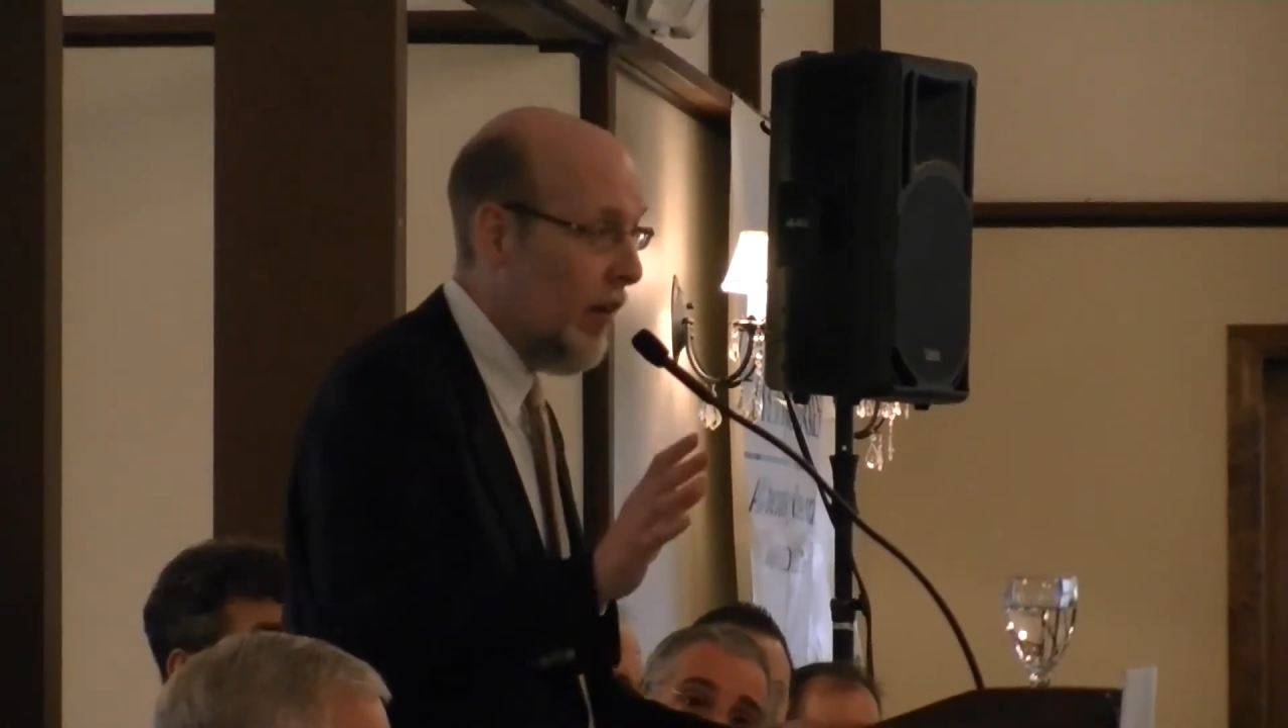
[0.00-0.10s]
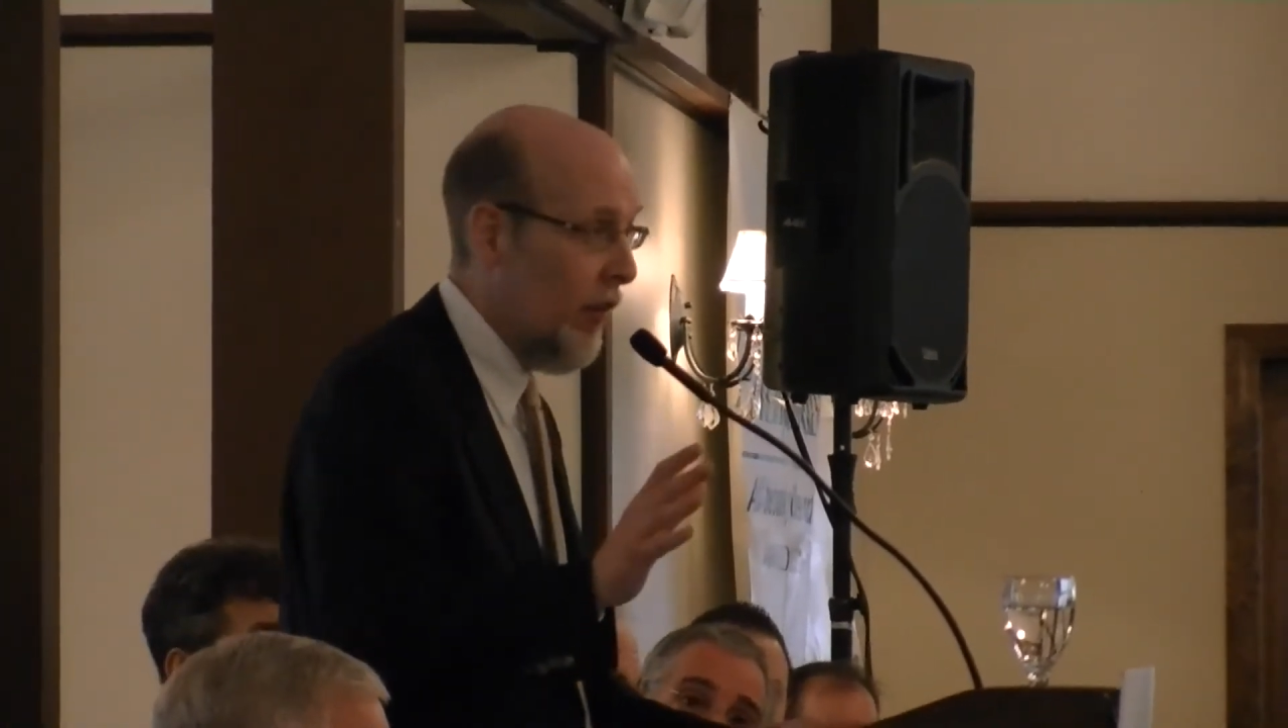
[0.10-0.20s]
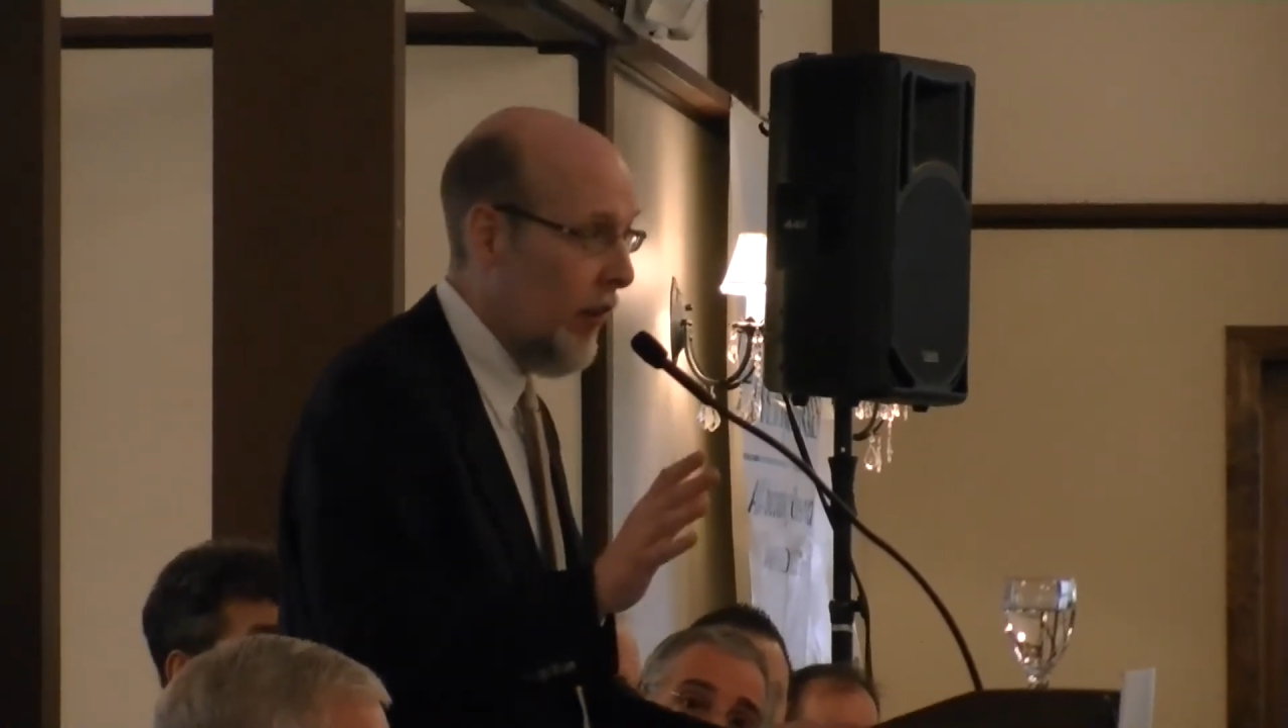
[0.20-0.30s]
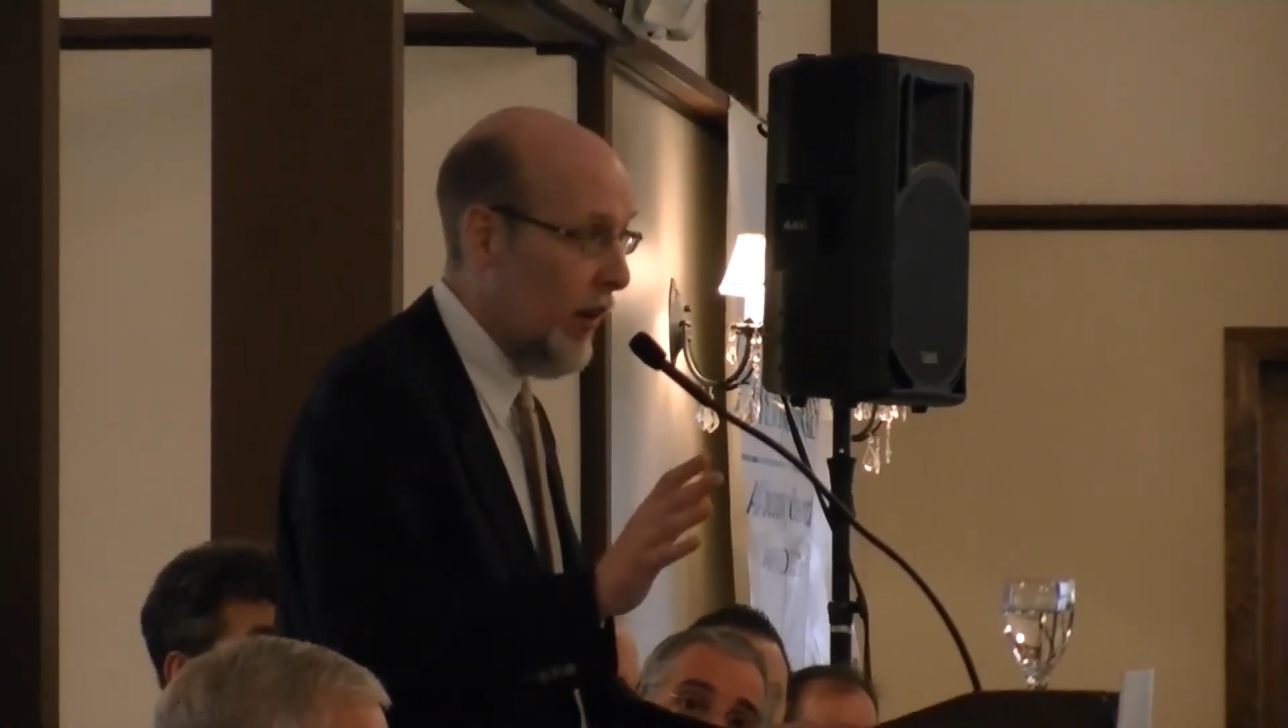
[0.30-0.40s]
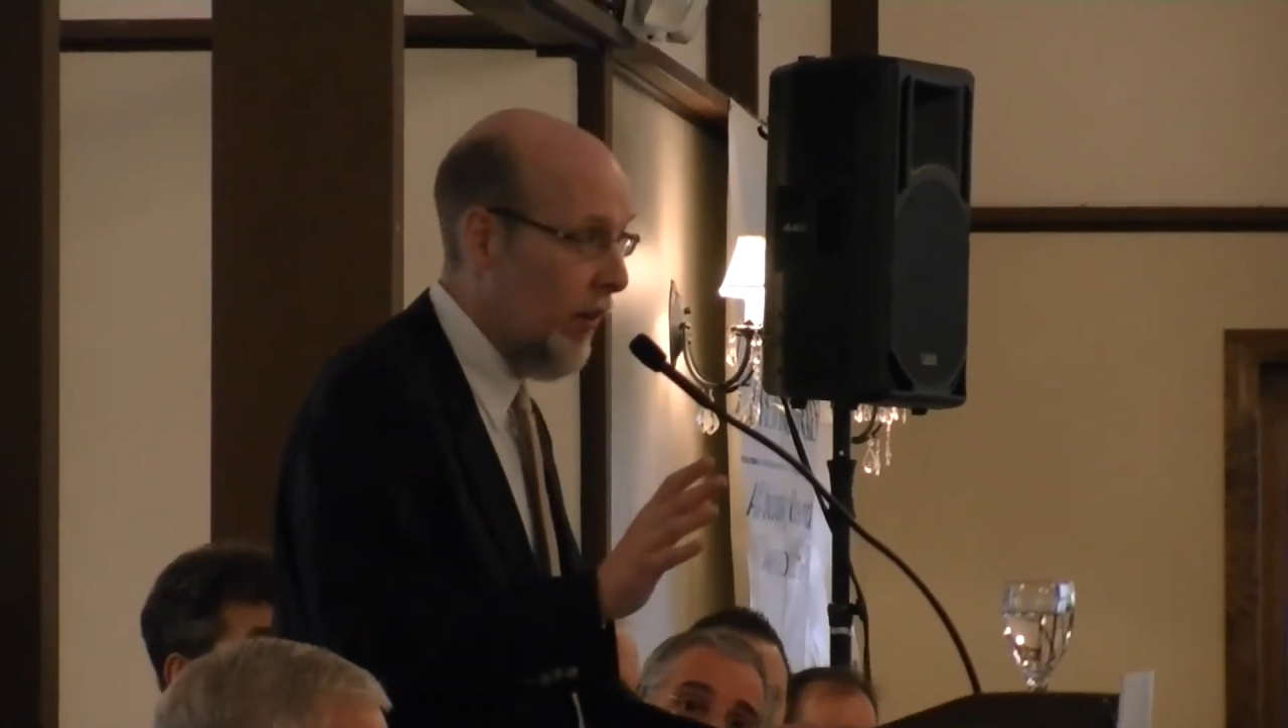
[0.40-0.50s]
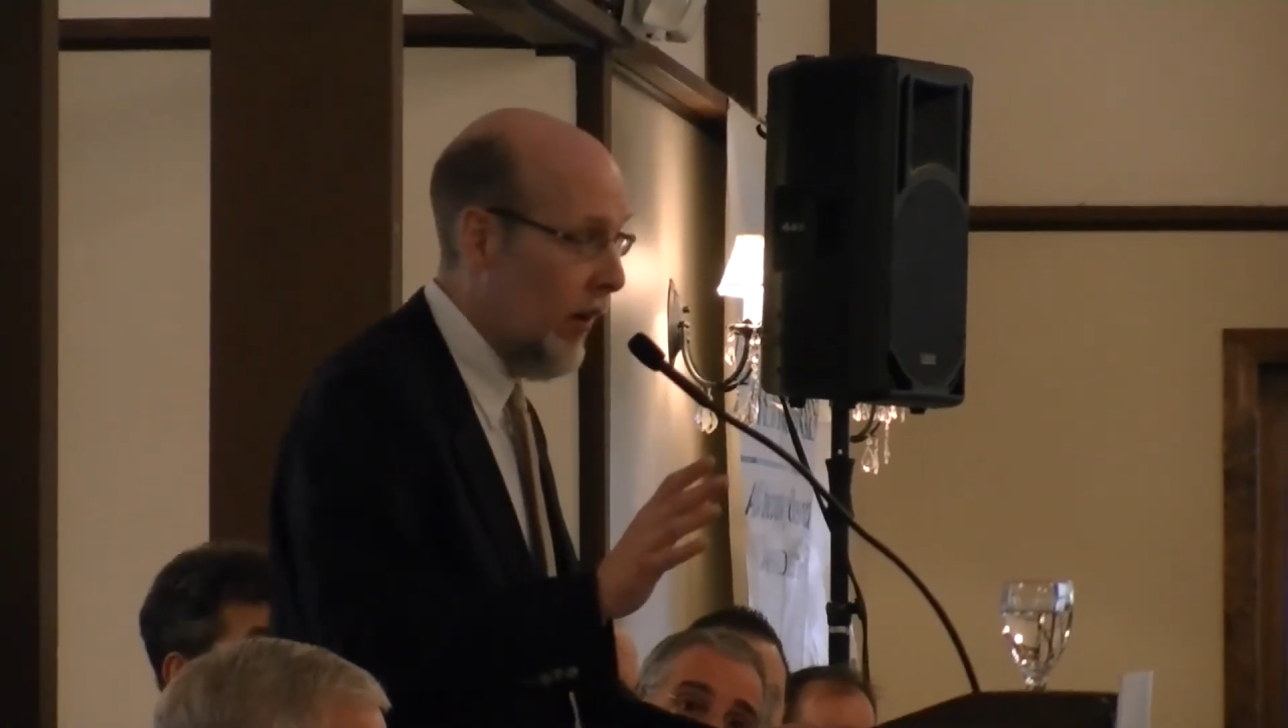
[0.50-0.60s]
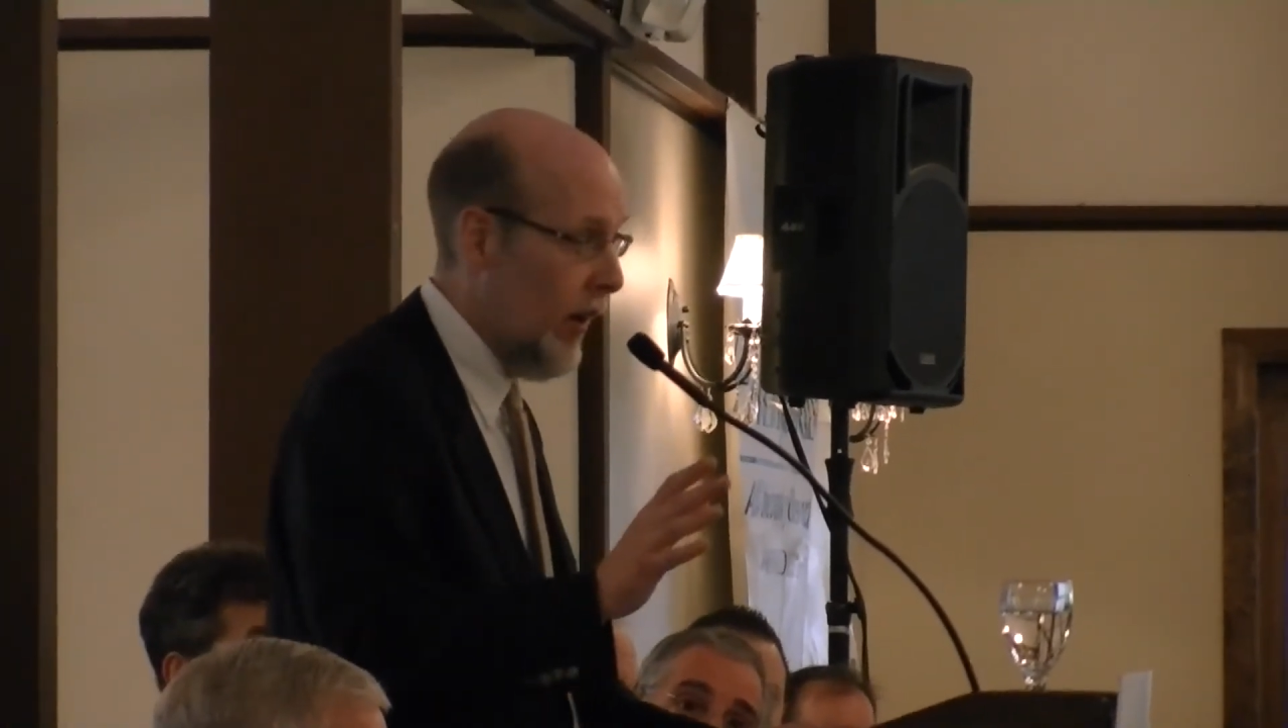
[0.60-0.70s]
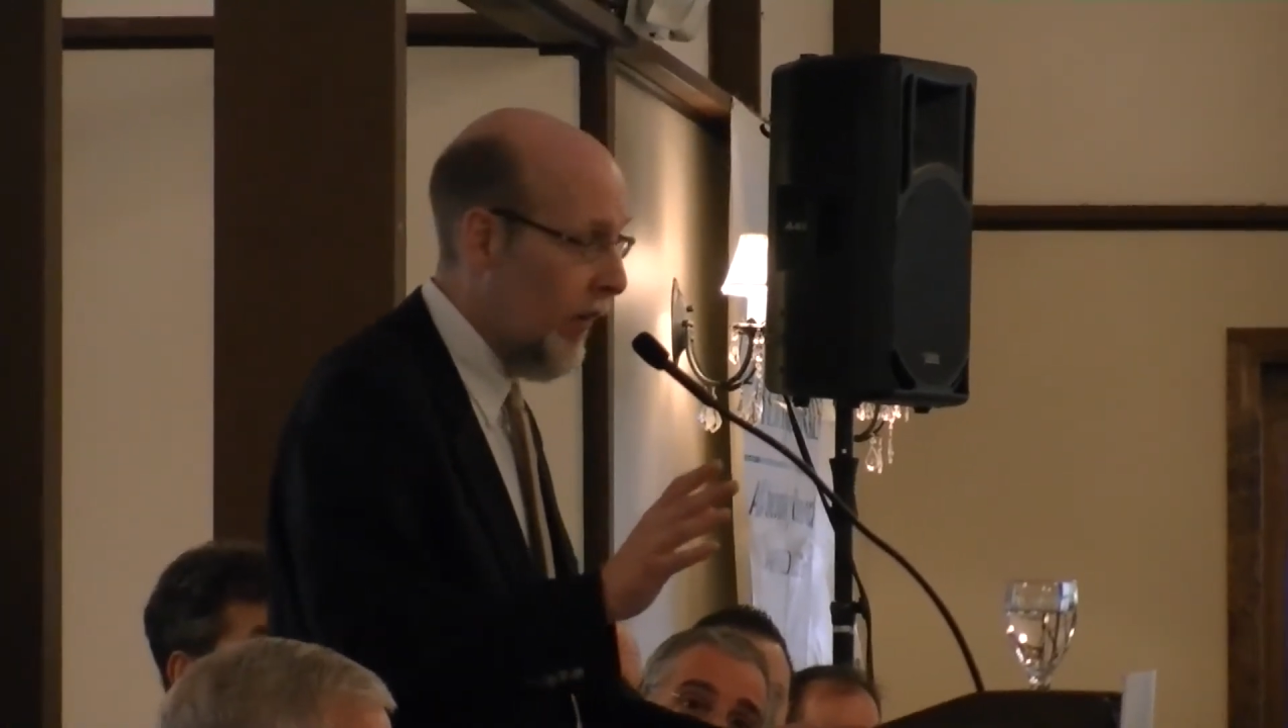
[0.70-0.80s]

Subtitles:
legislature and a